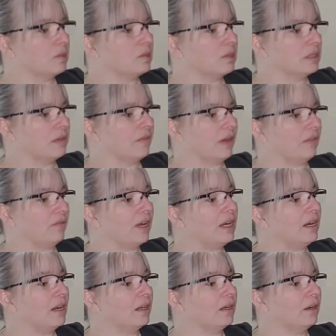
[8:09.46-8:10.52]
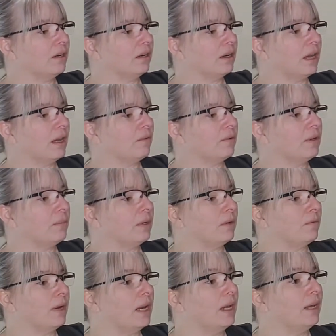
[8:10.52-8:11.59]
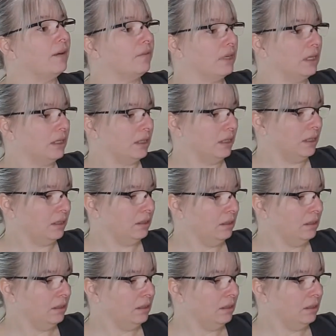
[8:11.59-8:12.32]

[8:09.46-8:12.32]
let's see if I can find it on here. Can't read my own writing evidently.